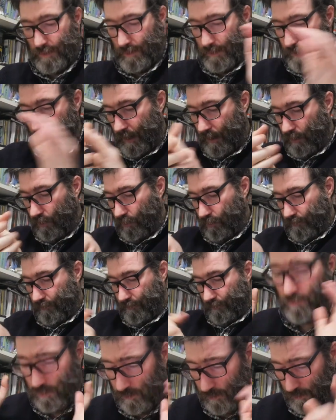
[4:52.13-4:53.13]
Now
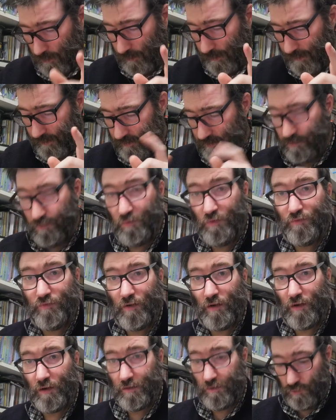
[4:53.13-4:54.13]
let's move
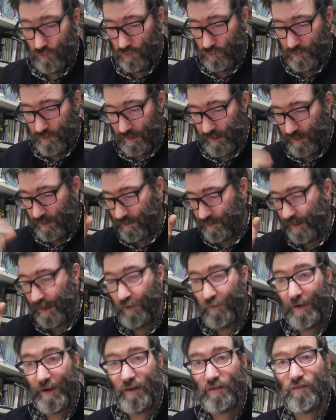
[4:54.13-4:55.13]
on to the
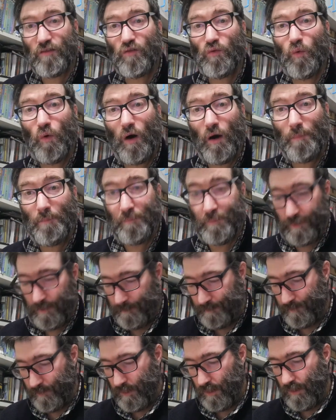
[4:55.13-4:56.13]
direct swap
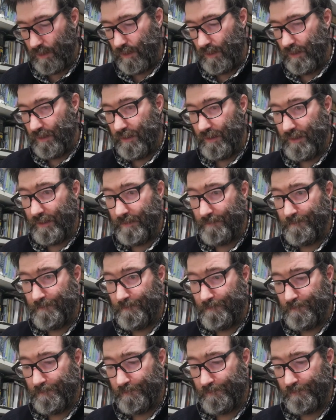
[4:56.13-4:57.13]

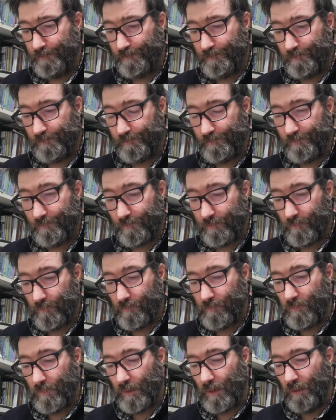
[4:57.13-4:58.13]
um,
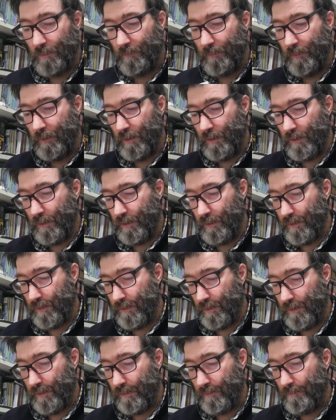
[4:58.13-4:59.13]

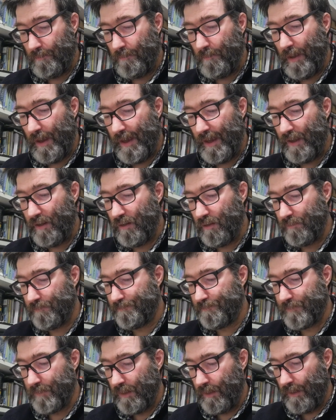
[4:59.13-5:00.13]
uh, mail,
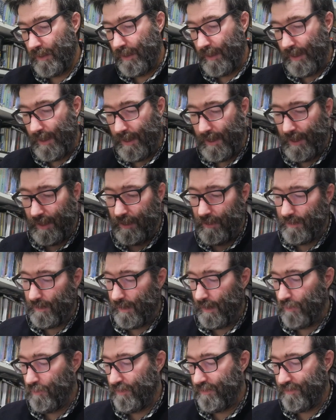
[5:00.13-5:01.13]
and
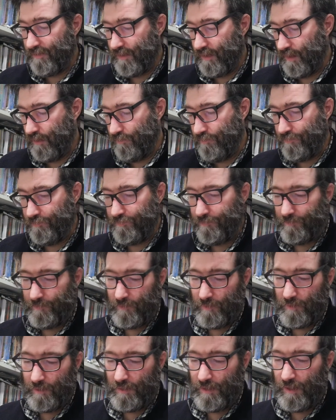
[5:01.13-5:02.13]
I received
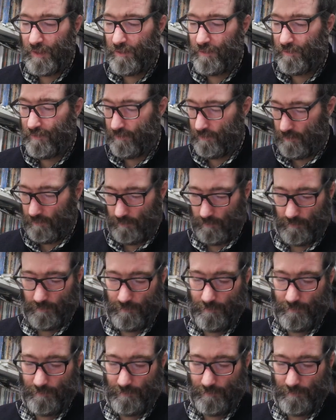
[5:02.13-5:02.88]
this